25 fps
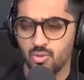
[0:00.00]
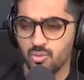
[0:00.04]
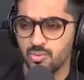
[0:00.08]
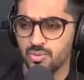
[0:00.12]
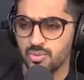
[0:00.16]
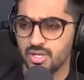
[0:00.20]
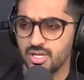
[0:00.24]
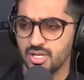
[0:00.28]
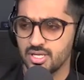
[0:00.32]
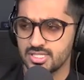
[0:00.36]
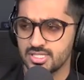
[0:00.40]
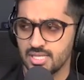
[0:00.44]
would
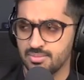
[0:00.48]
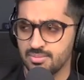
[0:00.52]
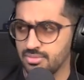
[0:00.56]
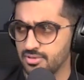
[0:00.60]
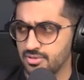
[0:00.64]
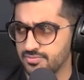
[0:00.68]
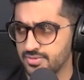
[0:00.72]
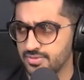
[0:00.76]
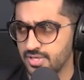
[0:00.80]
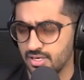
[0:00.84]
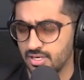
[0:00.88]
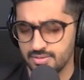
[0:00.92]
be an
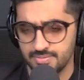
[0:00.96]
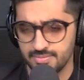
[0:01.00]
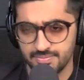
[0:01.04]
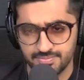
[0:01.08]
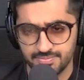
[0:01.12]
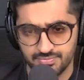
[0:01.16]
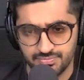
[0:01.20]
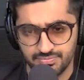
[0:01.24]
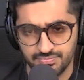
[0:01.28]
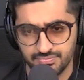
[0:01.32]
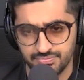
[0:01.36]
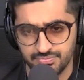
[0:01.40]
example of that?
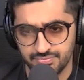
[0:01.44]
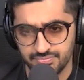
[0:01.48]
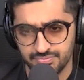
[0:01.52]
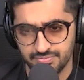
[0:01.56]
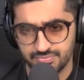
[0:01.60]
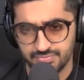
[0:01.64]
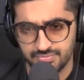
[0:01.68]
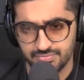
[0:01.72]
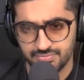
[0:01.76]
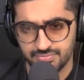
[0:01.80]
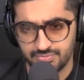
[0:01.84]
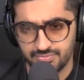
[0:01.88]

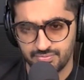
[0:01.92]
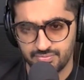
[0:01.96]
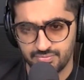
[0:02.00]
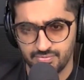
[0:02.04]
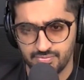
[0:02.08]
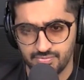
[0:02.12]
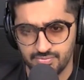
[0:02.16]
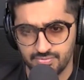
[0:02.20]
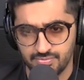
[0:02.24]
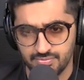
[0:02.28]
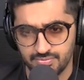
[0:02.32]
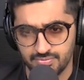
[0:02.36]
I mean, any